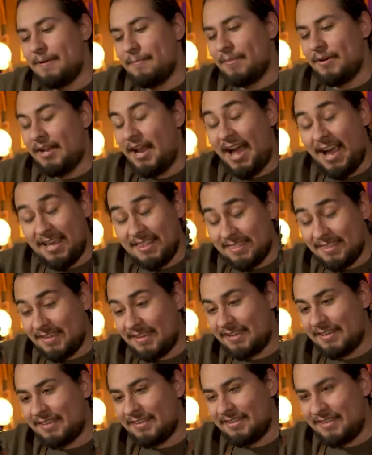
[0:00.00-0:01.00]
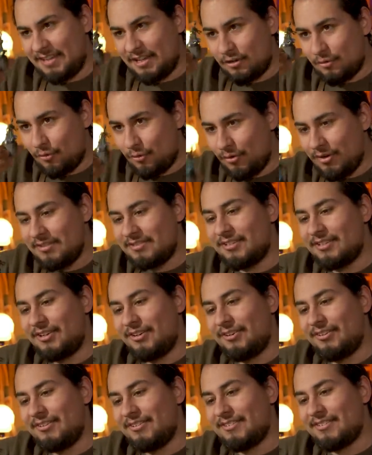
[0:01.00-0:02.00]
But I think the
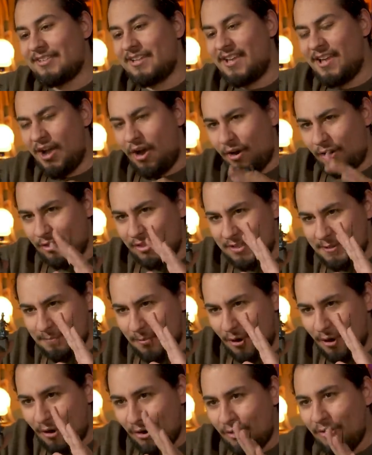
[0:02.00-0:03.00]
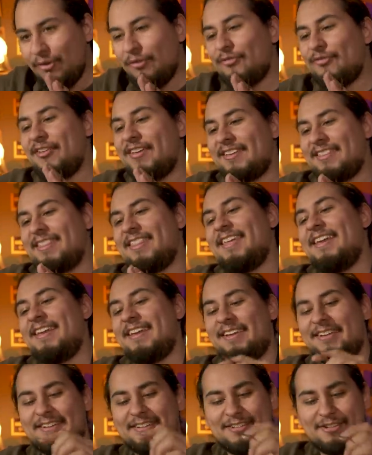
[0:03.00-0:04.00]
Inquisitors are the perfect
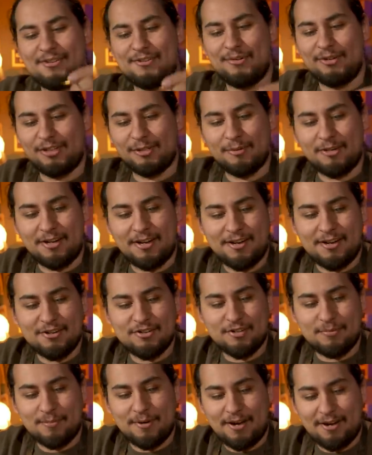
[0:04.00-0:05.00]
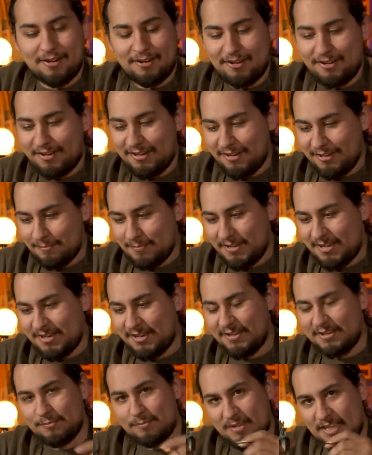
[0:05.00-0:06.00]
thing to do a limited edition model on
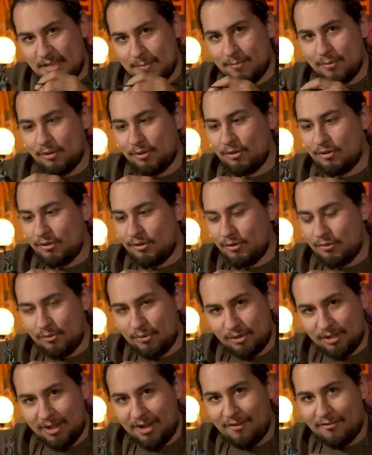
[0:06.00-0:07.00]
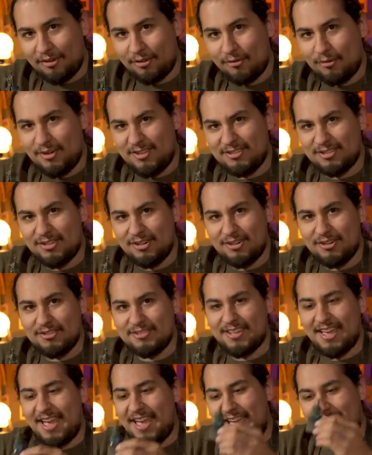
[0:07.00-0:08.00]
because people who love
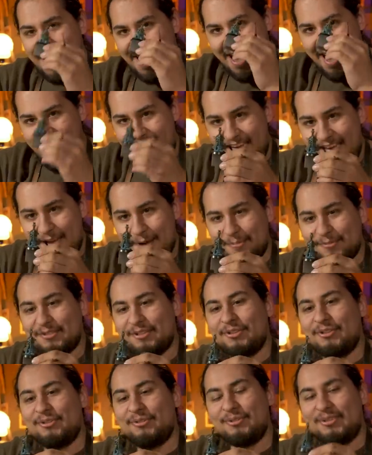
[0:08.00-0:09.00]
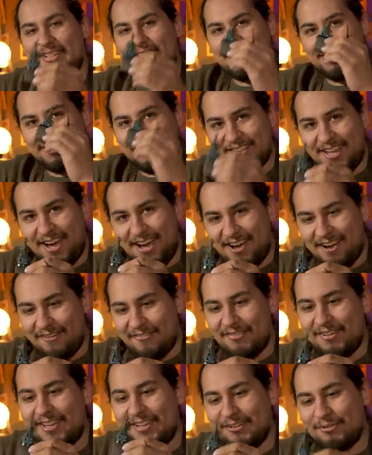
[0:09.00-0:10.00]
Inquisitors absolutely
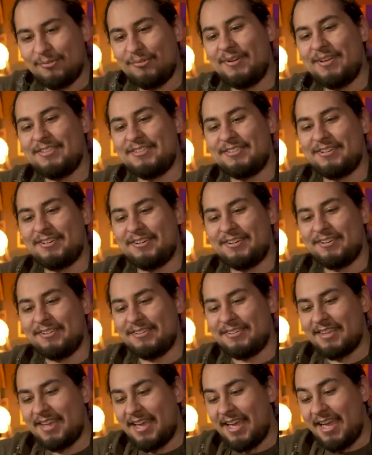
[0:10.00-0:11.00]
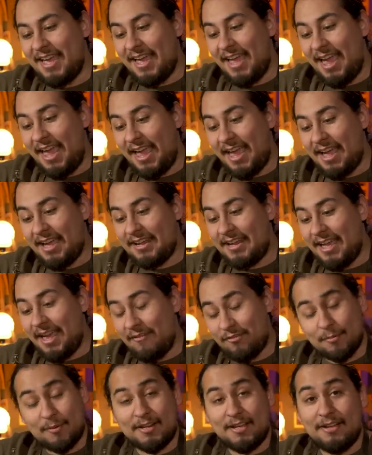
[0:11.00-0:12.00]
love Inquisitors, and
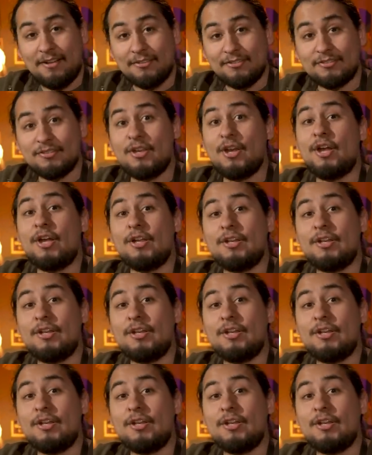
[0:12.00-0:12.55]
everybody else